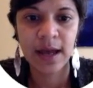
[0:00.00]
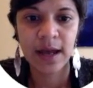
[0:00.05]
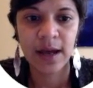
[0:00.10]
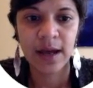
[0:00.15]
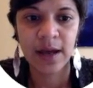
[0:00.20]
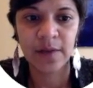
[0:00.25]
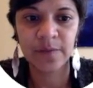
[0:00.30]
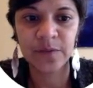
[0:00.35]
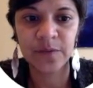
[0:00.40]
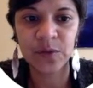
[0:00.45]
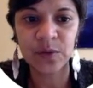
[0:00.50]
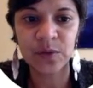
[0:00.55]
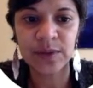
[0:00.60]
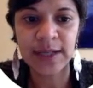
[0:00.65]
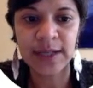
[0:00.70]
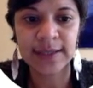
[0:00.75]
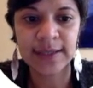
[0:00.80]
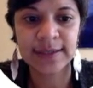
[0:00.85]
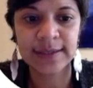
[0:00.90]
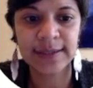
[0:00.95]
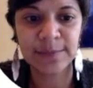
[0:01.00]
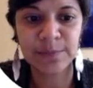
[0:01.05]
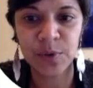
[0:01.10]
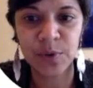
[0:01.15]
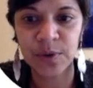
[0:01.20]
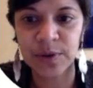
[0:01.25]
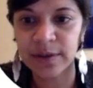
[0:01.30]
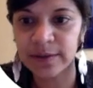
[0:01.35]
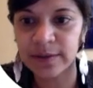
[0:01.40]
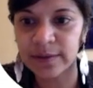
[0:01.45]
a few
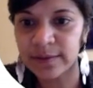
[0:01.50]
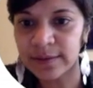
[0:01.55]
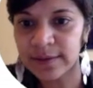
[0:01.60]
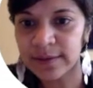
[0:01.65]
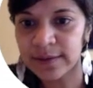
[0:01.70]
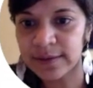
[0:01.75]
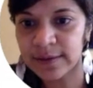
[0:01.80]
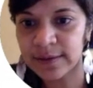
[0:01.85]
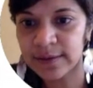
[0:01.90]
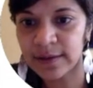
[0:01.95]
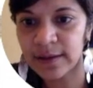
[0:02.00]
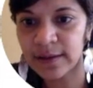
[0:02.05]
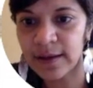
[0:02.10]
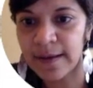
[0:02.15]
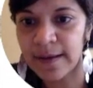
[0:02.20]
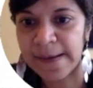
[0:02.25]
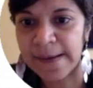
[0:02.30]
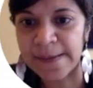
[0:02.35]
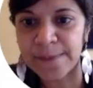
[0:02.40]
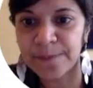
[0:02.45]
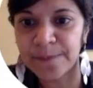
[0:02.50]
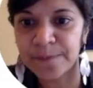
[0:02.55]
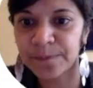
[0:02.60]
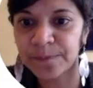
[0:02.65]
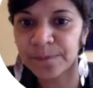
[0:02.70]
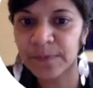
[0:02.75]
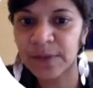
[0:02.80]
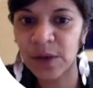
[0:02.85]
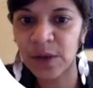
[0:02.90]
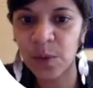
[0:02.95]
testimonials,
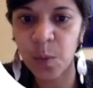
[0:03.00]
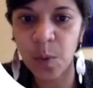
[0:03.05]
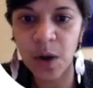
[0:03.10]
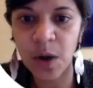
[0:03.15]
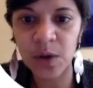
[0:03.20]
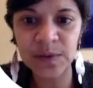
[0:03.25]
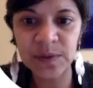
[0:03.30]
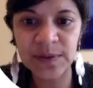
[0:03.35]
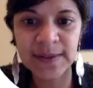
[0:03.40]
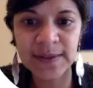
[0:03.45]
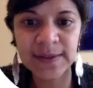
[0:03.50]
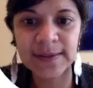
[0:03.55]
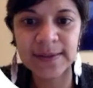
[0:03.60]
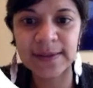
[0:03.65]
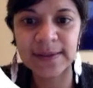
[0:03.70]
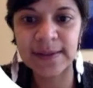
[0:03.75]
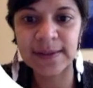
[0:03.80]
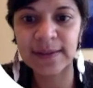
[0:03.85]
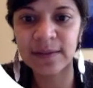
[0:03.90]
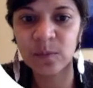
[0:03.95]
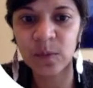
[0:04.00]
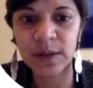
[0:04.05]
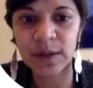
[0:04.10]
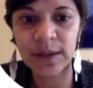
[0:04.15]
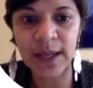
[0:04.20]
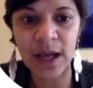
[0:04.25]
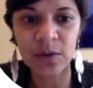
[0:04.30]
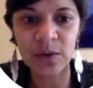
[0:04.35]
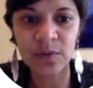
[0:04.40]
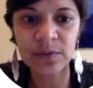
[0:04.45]
quotes
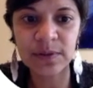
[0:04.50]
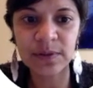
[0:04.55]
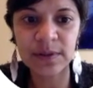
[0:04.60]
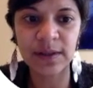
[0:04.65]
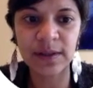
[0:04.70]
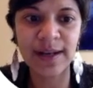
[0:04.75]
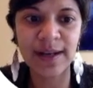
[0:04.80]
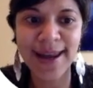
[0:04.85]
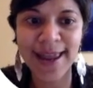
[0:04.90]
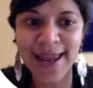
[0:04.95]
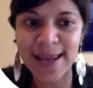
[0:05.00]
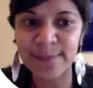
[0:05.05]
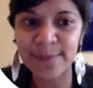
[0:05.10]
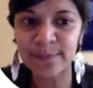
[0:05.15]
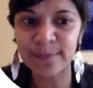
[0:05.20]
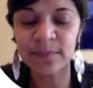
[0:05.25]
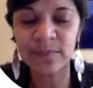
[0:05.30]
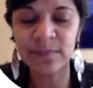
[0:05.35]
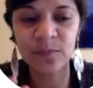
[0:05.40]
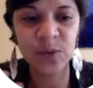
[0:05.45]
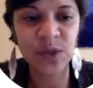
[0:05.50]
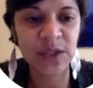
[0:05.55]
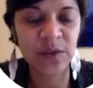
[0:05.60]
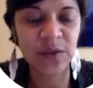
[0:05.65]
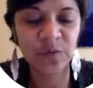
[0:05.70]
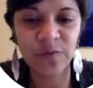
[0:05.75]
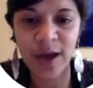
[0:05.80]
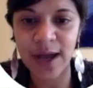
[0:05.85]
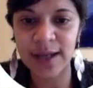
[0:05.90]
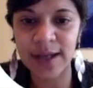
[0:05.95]
without a name, which is
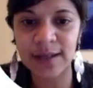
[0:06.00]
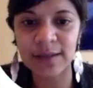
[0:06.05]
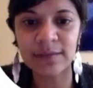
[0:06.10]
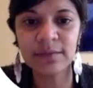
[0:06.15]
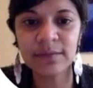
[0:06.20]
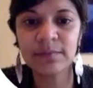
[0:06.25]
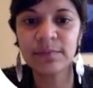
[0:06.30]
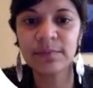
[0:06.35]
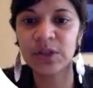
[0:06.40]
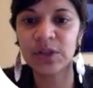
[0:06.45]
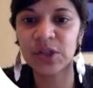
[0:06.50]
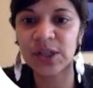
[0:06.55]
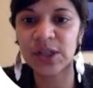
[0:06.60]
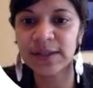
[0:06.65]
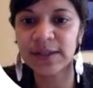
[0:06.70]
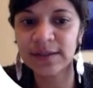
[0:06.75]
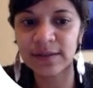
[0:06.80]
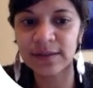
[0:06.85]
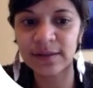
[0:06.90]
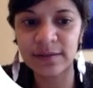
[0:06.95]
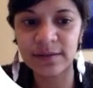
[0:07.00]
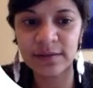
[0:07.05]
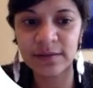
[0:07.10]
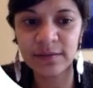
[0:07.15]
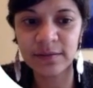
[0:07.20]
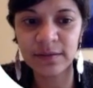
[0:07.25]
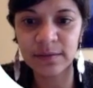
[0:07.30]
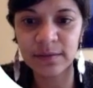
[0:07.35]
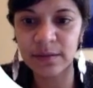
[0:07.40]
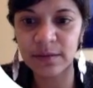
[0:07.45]
fine, but just
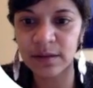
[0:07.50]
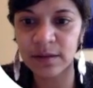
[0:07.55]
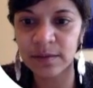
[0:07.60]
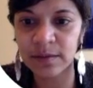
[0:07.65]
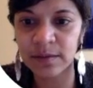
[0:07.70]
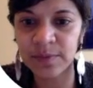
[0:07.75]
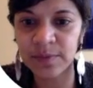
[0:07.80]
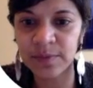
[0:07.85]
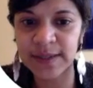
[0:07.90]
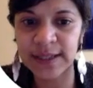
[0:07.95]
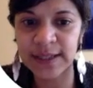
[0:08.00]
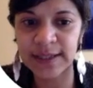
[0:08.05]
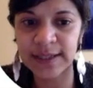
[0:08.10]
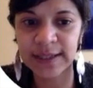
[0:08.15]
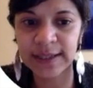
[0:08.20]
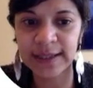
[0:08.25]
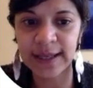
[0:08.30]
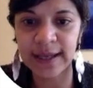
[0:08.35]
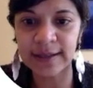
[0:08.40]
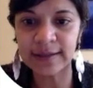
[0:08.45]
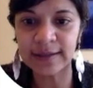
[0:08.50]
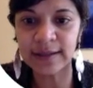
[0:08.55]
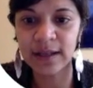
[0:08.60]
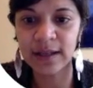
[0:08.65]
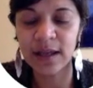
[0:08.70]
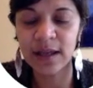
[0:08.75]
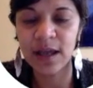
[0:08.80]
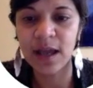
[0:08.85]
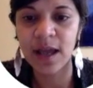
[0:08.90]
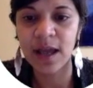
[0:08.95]
presenting that.
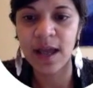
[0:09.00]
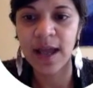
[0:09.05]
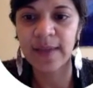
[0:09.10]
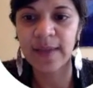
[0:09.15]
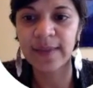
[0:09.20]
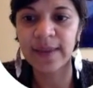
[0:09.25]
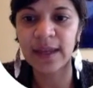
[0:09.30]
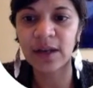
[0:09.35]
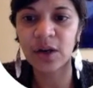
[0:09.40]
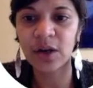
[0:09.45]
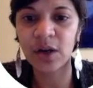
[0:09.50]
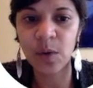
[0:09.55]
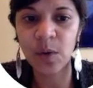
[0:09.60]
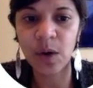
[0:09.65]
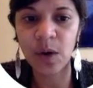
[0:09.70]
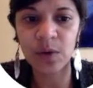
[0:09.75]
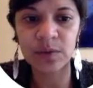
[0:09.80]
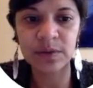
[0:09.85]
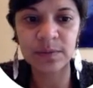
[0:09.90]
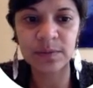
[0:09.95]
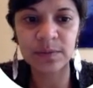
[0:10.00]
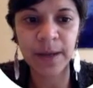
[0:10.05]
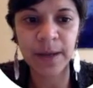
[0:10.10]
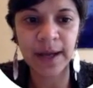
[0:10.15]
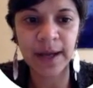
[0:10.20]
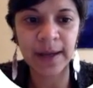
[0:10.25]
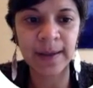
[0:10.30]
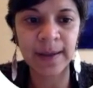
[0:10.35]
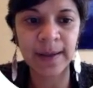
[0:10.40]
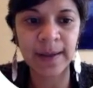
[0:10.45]
And then a quote
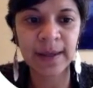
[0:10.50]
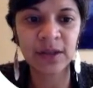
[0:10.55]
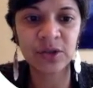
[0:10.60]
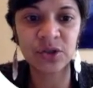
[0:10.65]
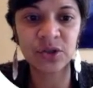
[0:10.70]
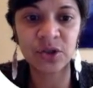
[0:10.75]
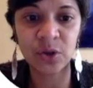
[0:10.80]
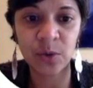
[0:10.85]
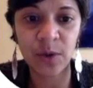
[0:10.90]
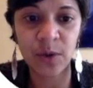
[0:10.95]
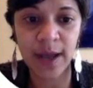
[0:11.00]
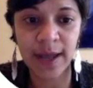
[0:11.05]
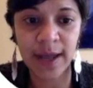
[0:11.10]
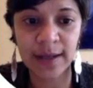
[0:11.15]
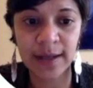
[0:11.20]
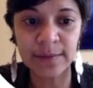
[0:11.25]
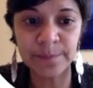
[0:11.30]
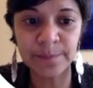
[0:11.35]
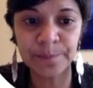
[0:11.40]
by Joanne.